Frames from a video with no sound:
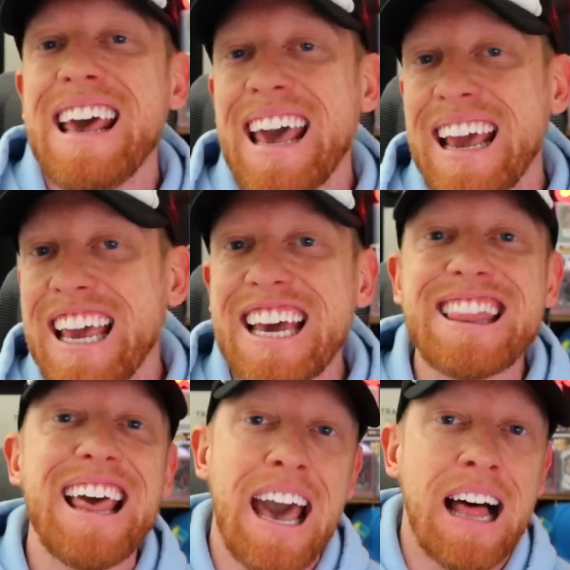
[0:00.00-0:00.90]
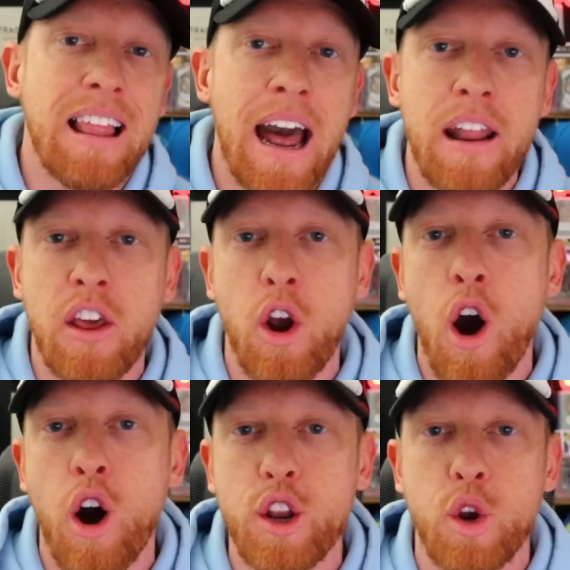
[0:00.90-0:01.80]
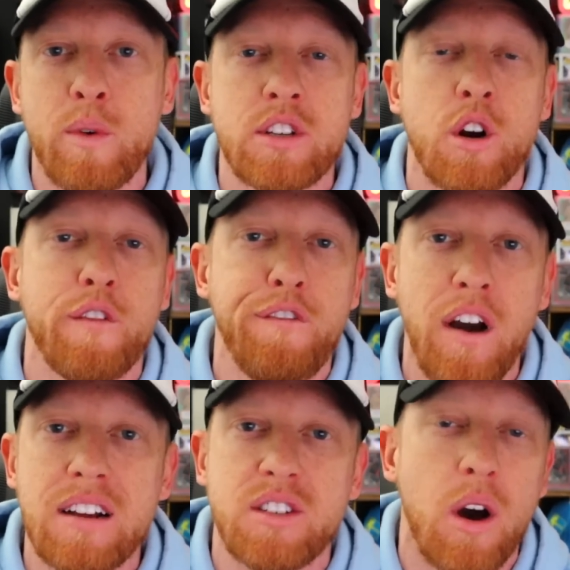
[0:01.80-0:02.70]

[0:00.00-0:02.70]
and get the hell out of there on your return fight.